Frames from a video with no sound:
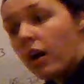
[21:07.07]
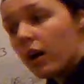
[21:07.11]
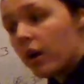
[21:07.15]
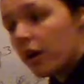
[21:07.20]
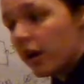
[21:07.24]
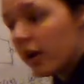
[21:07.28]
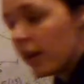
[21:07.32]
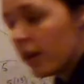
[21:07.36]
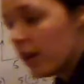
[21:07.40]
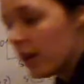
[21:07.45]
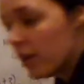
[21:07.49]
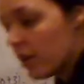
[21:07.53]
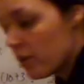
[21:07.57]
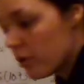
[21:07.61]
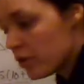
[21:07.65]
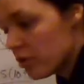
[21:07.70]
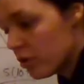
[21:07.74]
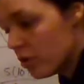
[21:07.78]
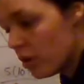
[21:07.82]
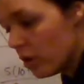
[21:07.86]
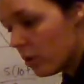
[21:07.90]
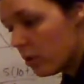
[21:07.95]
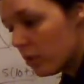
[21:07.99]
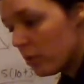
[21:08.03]
All right? There's
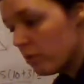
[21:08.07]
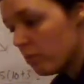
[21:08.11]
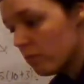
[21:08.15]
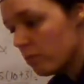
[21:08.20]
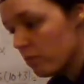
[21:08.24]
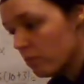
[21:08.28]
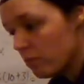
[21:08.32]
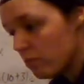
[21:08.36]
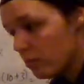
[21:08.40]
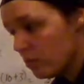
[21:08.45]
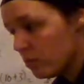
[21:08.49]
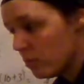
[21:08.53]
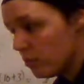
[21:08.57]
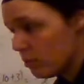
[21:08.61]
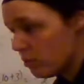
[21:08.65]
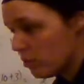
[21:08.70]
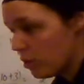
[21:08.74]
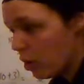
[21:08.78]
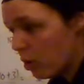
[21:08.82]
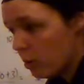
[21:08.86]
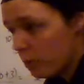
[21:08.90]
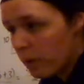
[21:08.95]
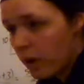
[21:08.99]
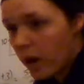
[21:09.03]
no
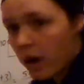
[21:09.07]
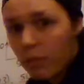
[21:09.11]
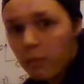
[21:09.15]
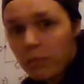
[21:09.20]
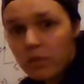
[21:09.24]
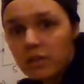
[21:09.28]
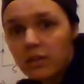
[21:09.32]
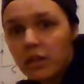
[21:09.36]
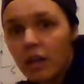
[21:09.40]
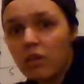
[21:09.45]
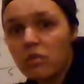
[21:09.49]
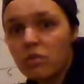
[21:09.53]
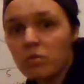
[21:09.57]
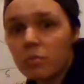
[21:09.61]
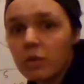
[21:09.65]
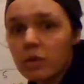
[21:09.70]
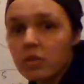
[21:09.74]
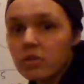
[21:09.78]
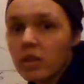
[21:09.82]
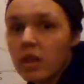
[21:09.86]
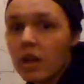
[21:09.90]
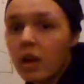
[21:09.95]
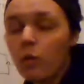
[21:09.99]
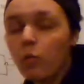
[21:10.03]
problem with
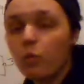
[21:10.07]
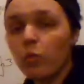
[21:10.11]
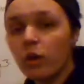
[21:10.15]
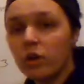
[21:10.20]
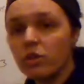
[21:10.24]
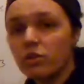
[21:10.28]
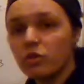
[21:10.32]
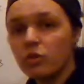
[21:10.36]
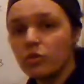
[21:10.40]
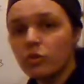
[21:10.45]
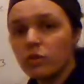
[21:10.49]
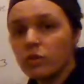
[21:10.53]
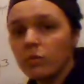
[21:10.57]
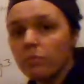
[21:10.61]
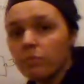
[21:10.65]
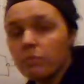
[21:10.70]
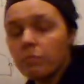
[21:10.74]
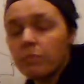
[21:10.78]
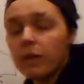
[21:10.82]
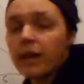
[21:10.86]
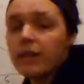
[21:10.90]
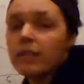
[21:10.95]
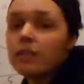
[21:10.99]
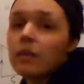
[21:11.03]
decimals. And I want you to
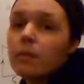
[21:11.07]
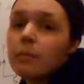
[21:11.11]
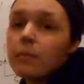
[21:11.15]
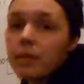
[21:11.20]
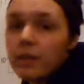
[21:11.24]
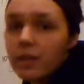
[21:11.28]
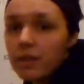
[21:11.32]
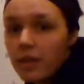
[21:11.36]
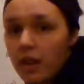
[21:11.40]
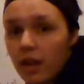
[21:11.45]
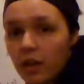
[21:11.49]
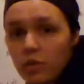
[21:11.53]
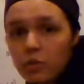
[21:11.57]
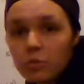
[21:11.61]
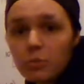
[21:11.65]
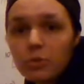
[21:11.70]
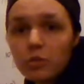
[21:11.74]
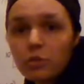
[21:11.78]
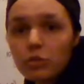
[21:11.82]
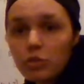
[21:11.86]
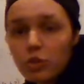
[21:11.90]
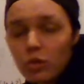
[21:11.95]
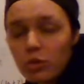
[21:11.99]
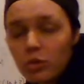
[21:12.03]
make them into
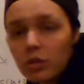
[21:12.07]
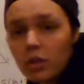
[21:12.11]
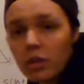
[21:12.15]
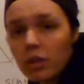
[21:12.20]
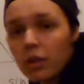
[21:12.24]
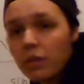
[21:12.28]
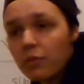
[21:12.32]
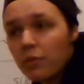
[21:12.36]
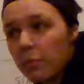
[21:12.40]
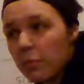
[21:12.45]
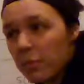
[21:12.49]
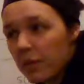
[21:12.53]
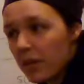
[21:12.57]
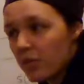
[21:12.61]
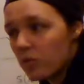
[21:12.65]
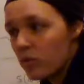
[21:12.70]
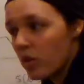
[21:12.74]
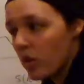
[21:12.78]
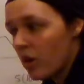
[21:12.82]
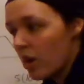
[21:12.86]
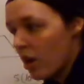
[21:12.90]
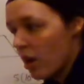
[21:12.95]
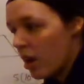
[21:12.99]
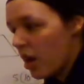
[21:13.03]
decimals. Don't leave them
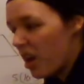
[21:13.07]
as